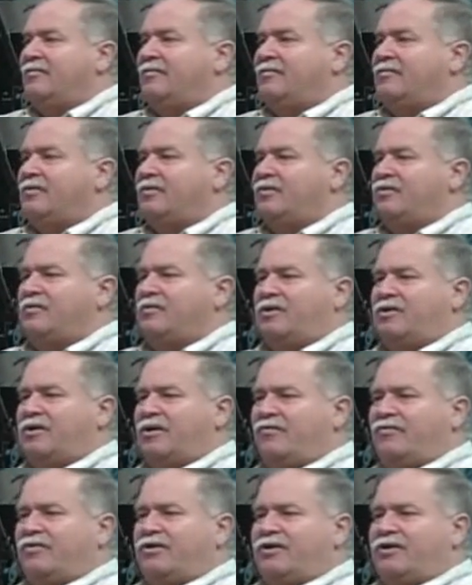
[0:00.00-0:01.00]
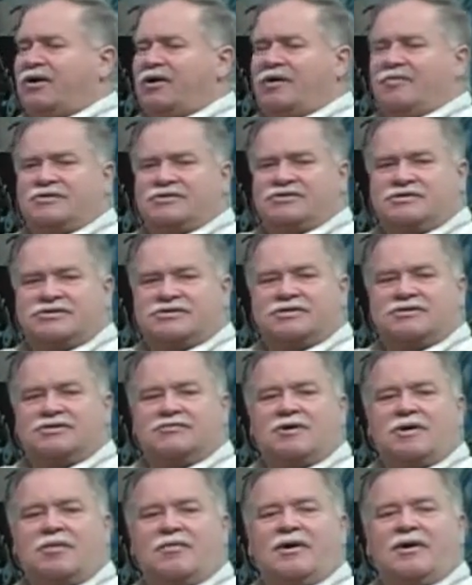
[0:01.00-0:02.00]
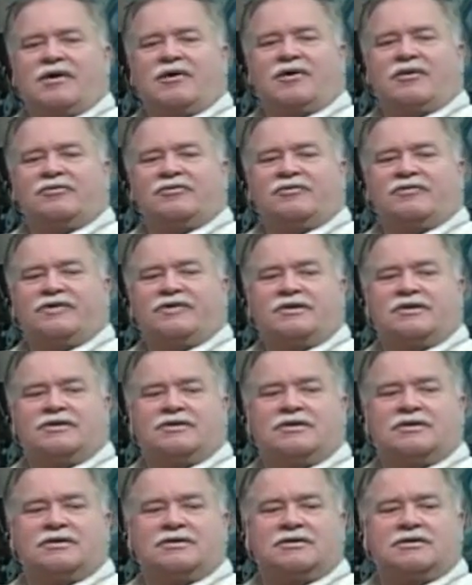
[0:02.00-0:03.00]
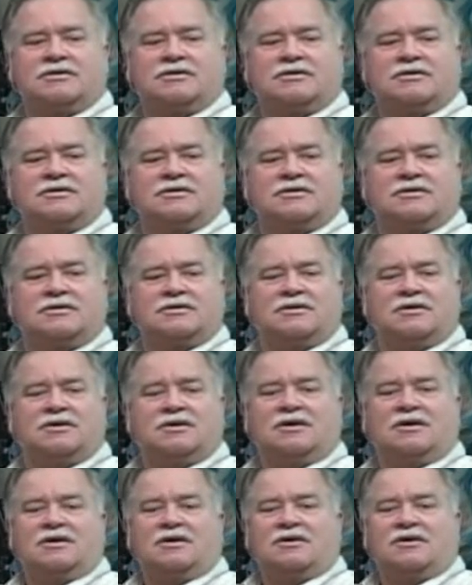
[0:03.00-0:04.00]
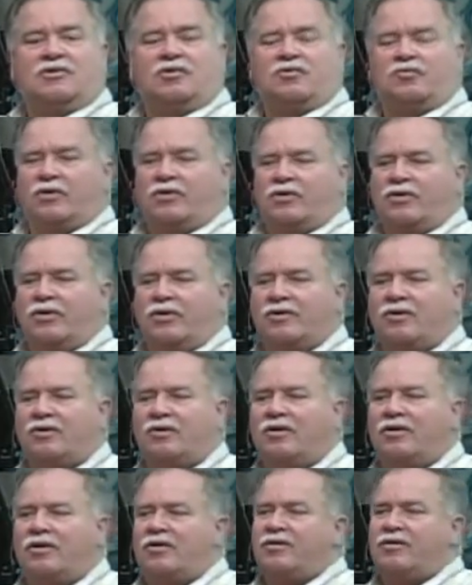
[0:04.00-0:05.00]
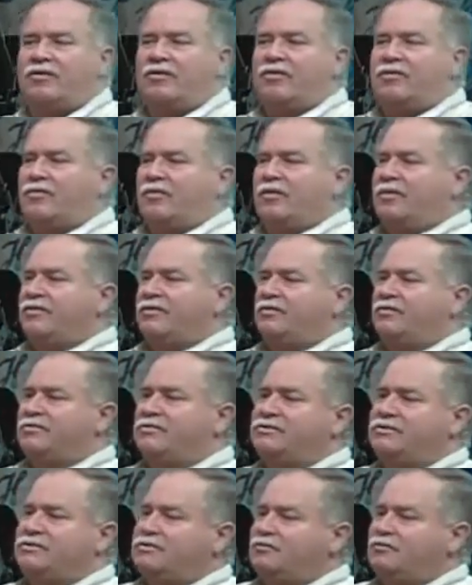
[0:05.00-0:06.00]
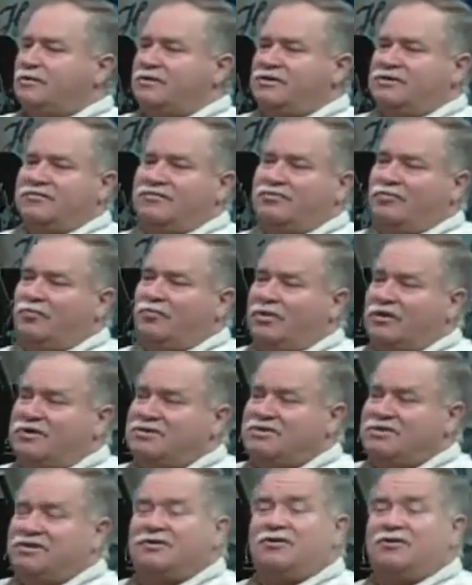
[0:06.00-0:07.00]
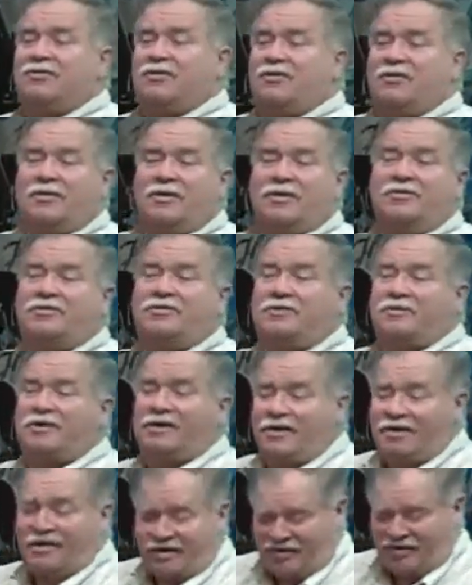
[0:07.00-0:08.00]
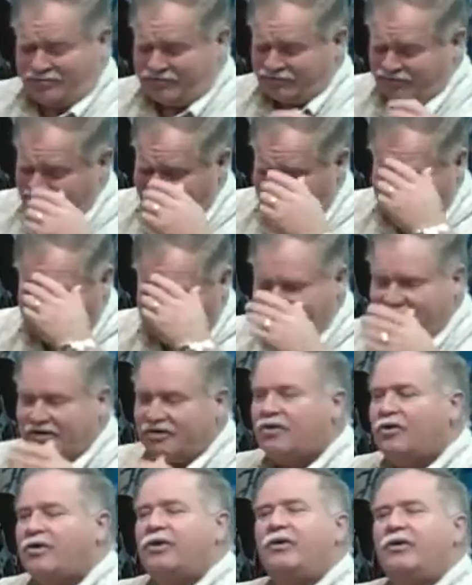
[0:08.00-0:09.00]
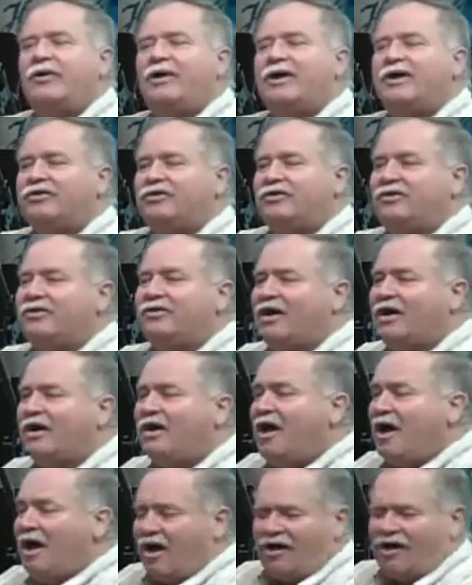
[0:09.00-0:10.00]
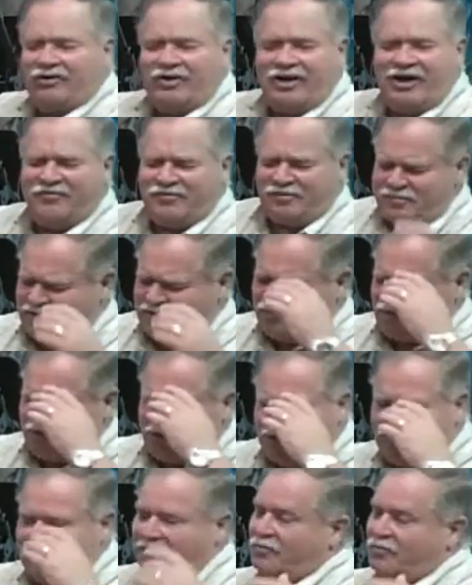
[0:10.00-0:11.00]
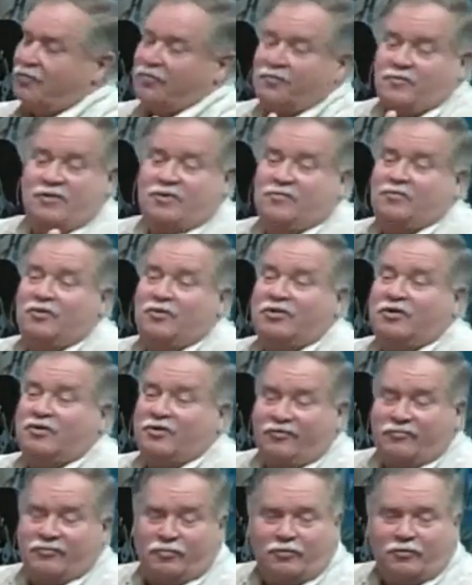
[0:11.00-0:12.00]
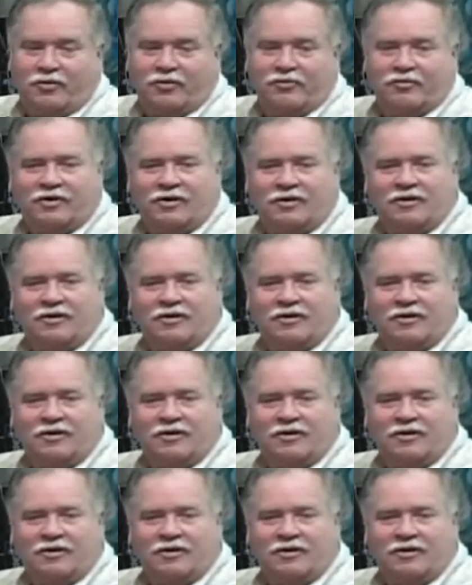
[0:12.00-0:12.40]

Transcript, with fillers: But the recovery time is just right back on their feet. No broken heart, no going through six weeks of depression, no going through that, I'll never get it, no going through that, I'll never be worthy. Well, when were you ever worthy?